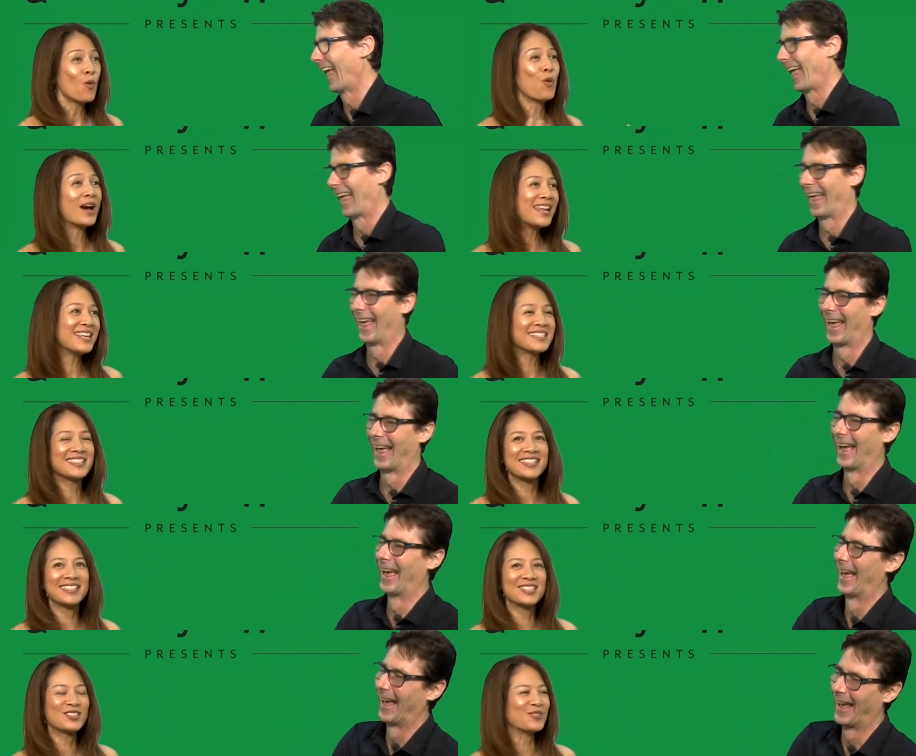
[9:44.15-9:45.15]
Speaker 1: what is
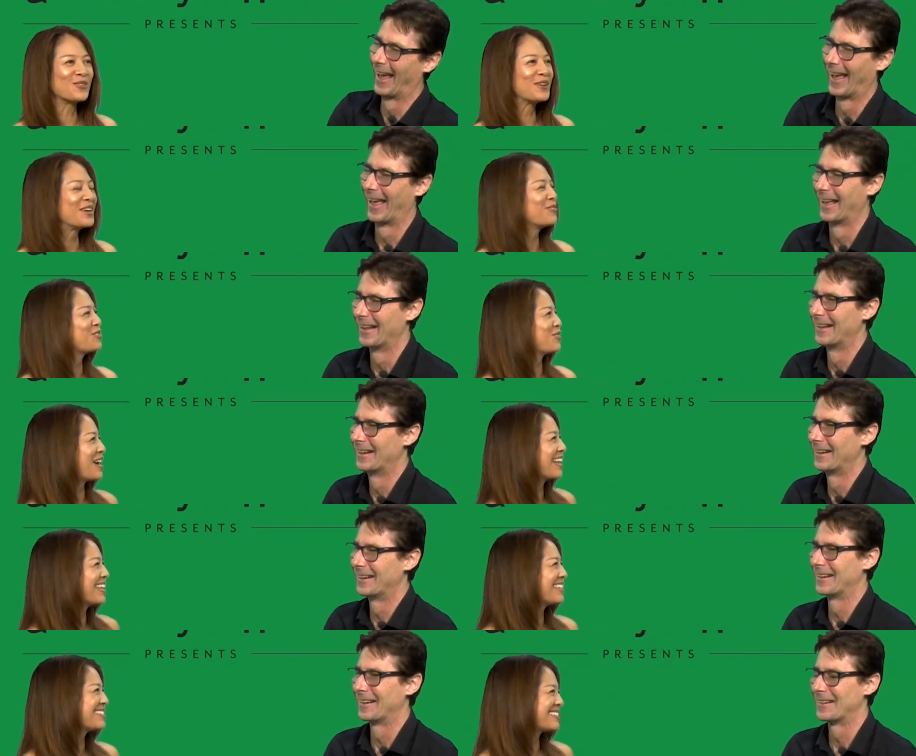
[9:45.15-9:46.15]
the story of
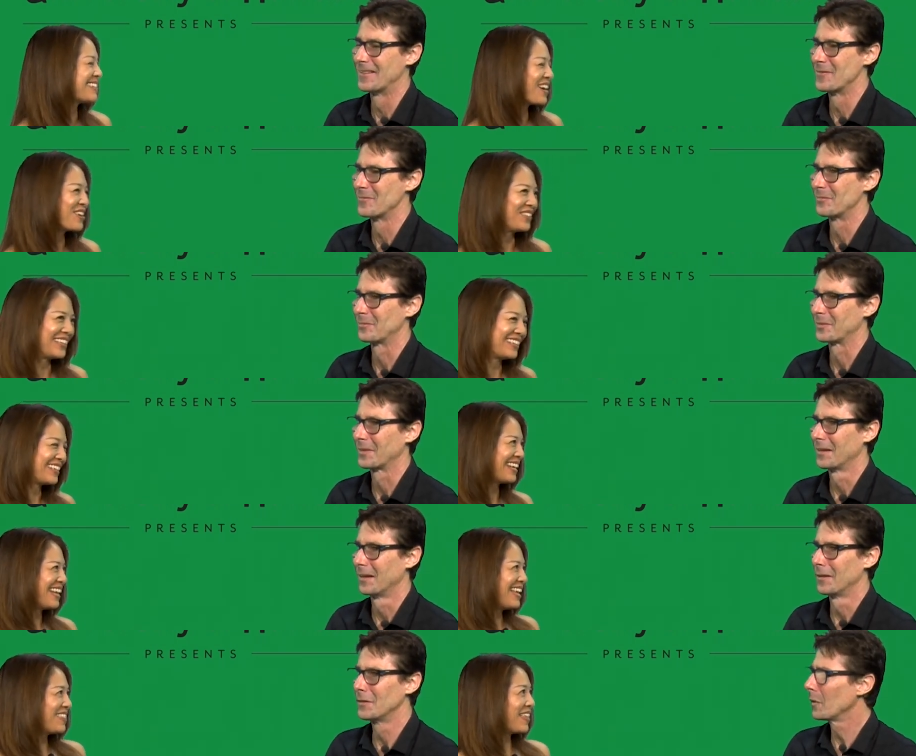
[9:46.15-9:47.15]
dragons in Ireland?
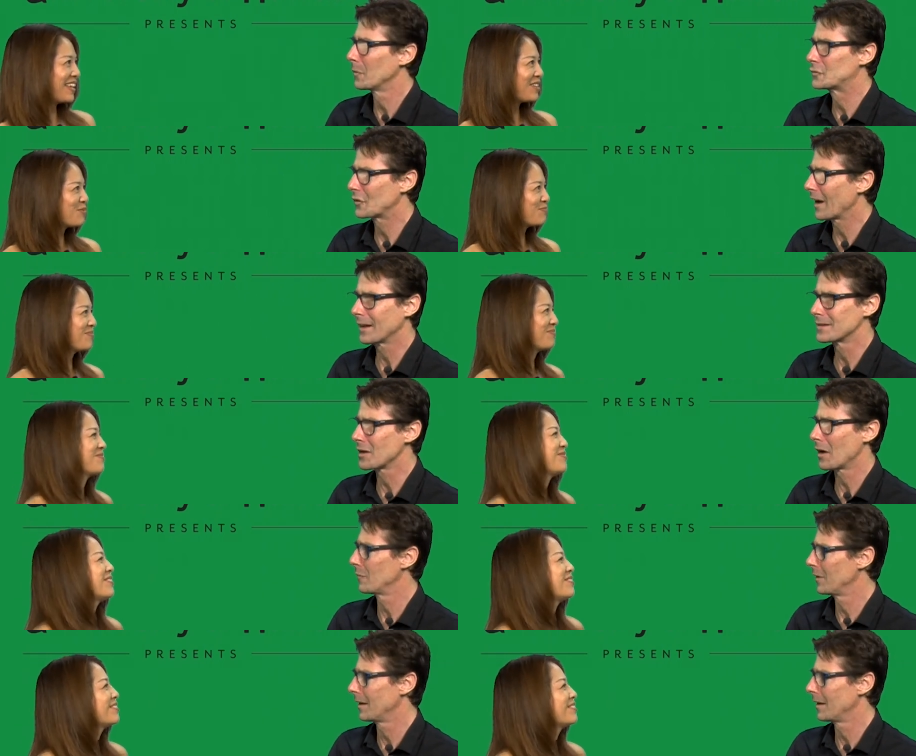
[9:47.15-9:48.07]
Speaker 2: No, dragons aren't really